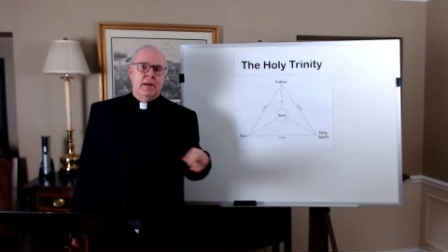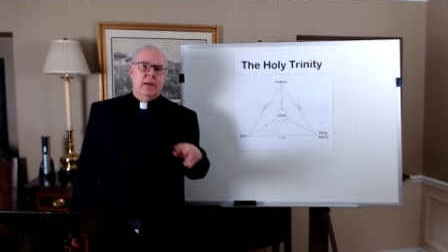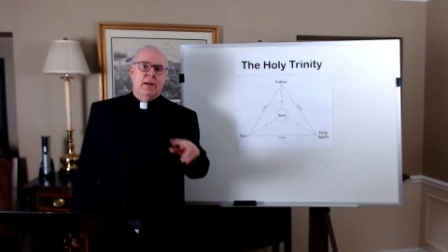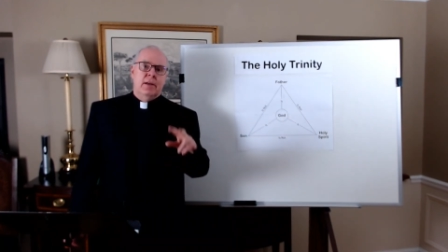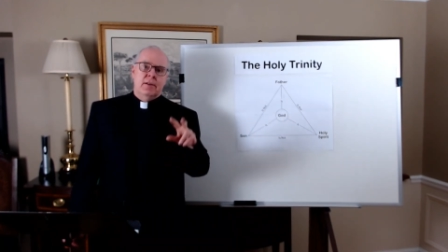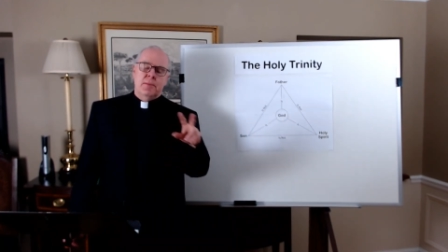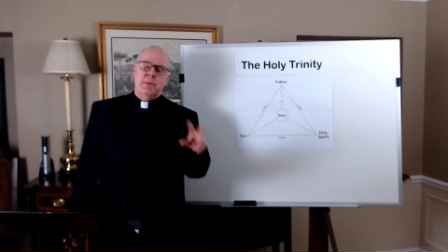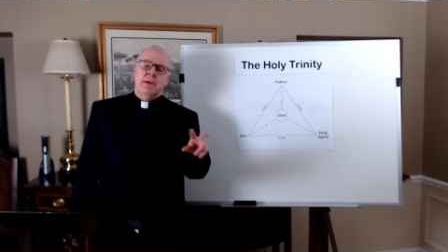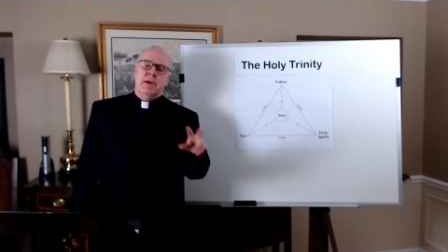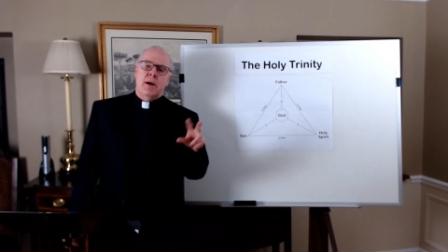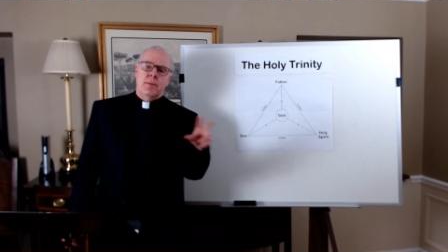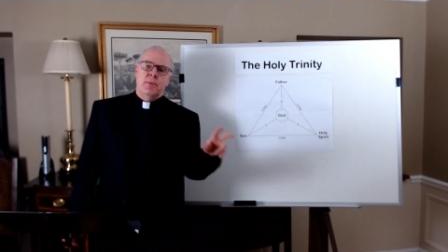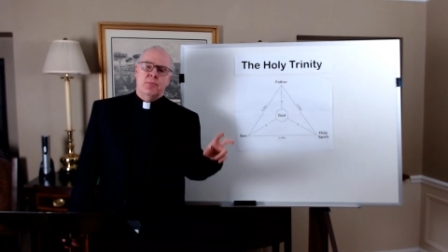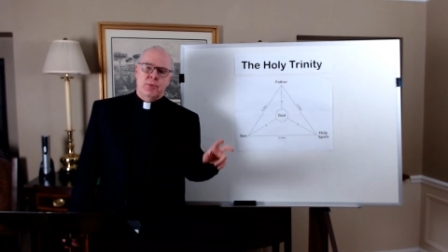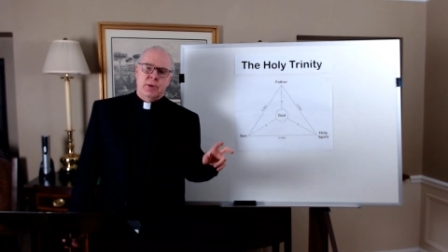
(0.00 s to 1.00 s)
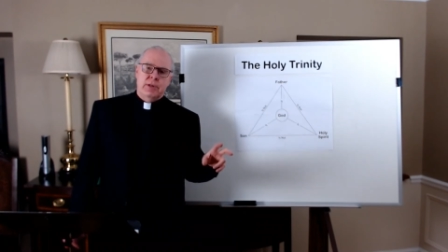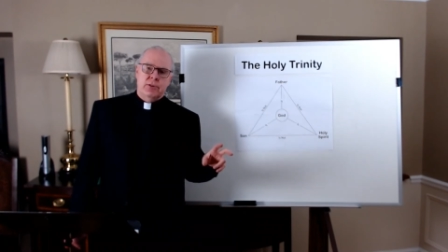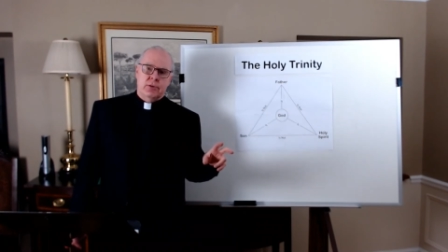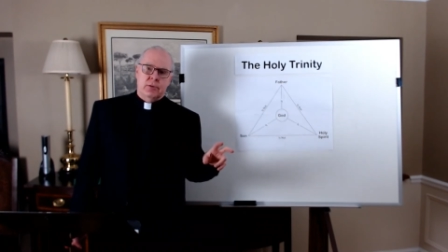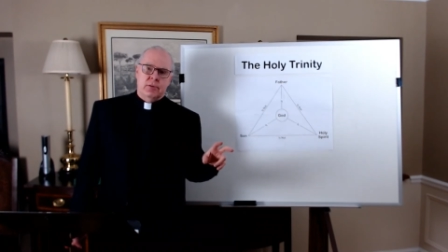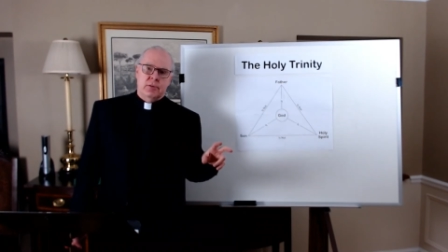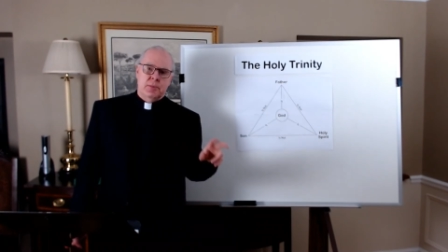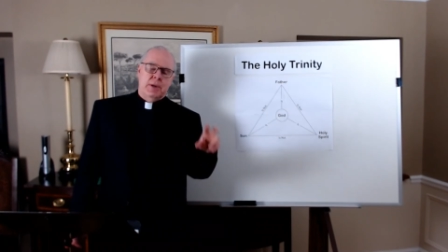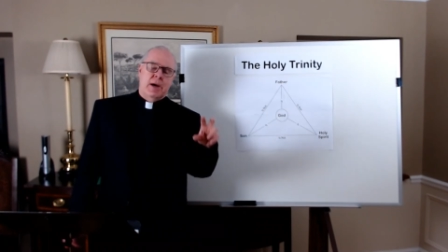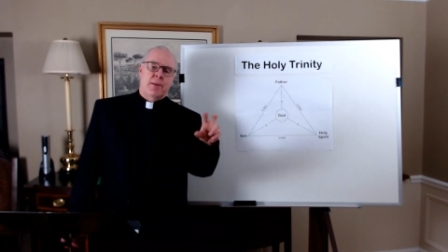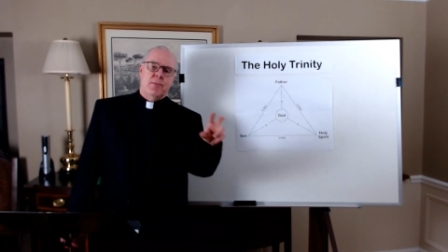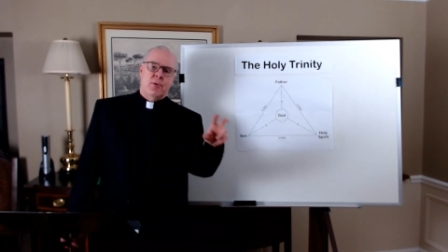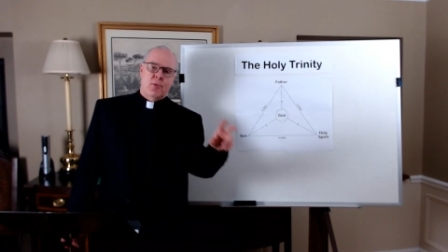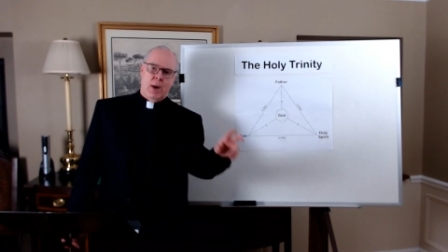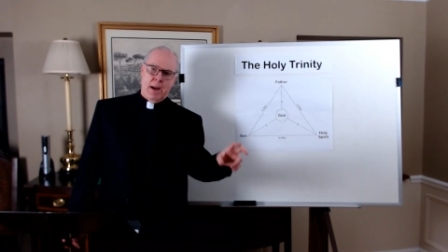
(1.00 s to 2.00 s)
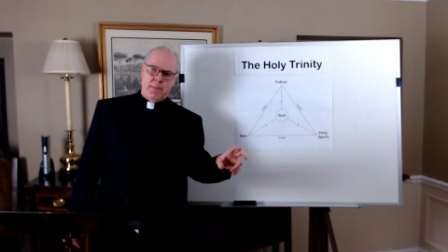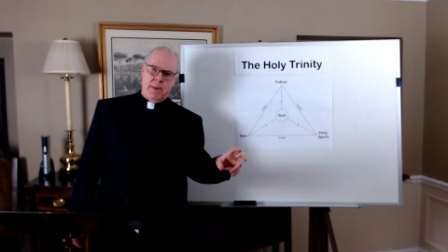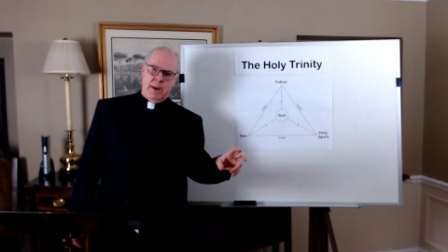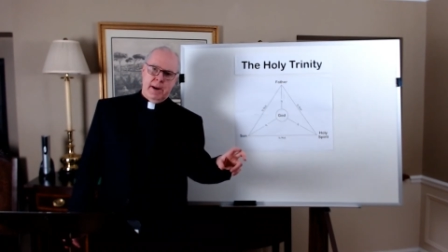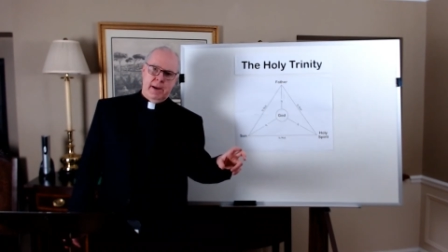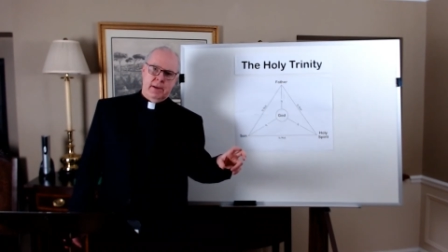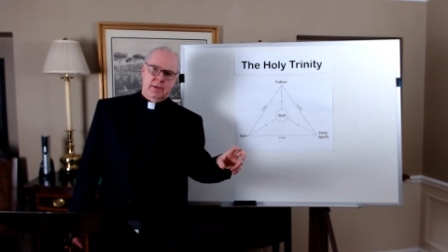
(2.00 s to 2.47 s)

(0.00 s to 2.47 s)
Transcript: to become a preacher, to become a rabbi,